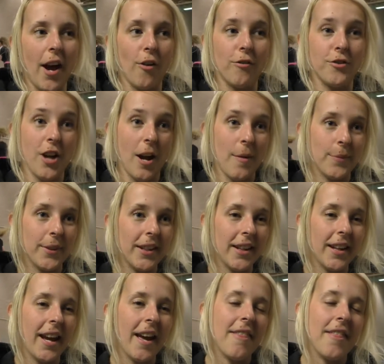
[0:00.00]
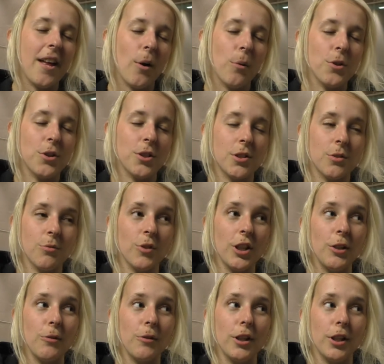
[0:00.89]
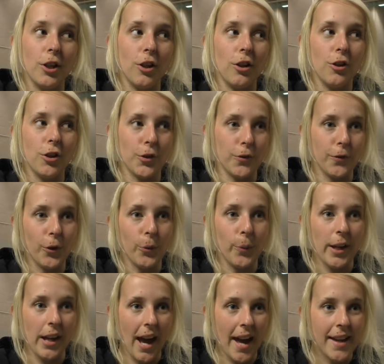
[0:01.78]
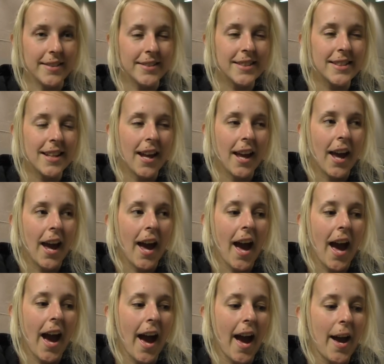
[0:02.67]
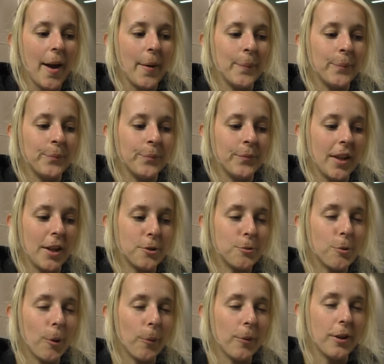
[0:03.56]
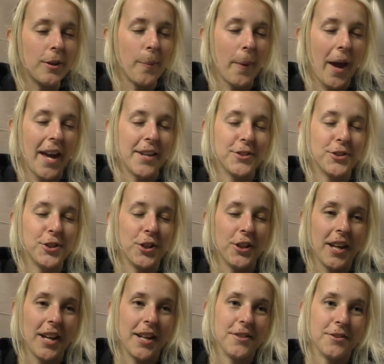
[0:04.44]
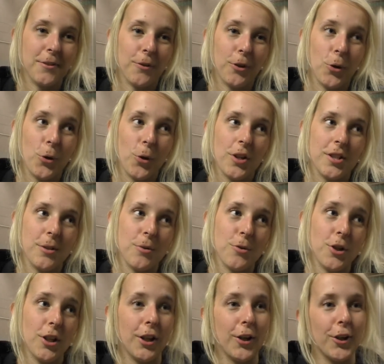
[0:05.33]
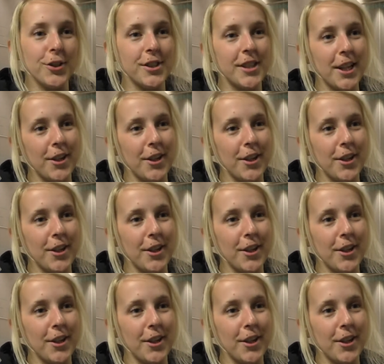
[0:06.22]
of trampolining, and that was a really, really useful weekend. That was probably the best 2 days of the course. It was really good